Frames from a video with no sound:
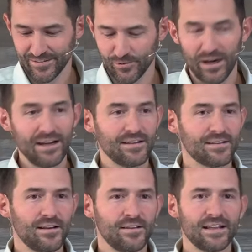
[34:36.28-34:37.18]
Right?
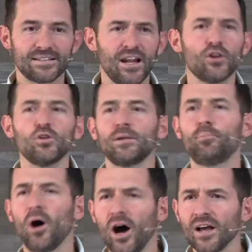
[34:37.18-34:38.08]
That's not only
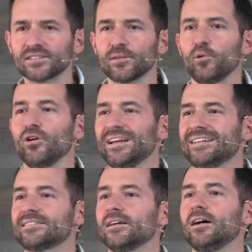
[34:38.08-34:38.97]
possible,
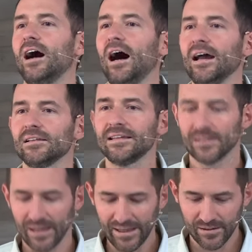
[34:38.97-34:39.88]
it's highly
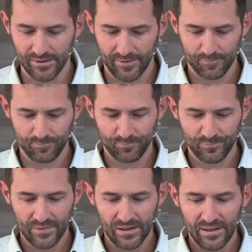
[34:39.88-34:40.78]
likely.
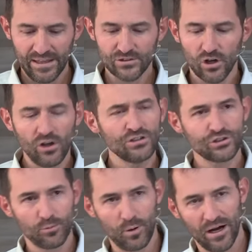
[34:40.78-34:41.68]
It's
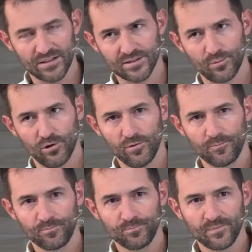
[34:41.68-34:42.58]
also possible
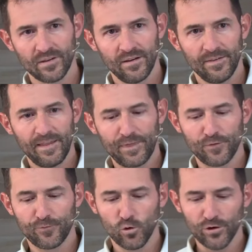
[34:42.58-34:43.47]
that the
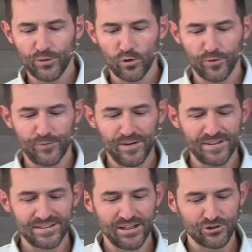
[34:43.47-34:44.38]
fourth or
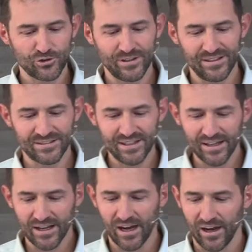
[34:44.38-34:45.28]
fifth century
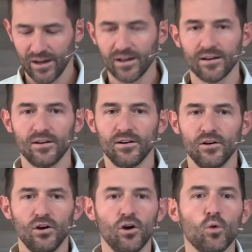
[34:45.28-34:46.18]
synagogue
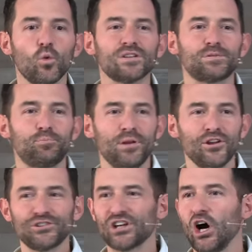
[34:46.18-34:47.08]
was
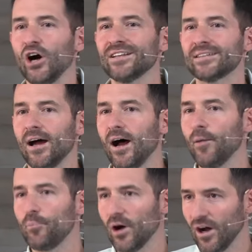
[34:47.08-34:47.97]
built on
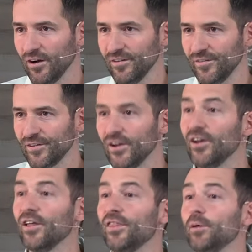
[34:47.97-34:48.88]
top of
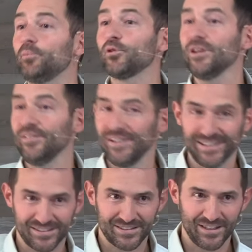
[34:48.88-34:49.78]
the
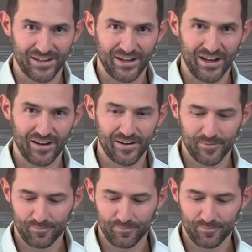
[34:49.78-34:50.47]
previous synagogue.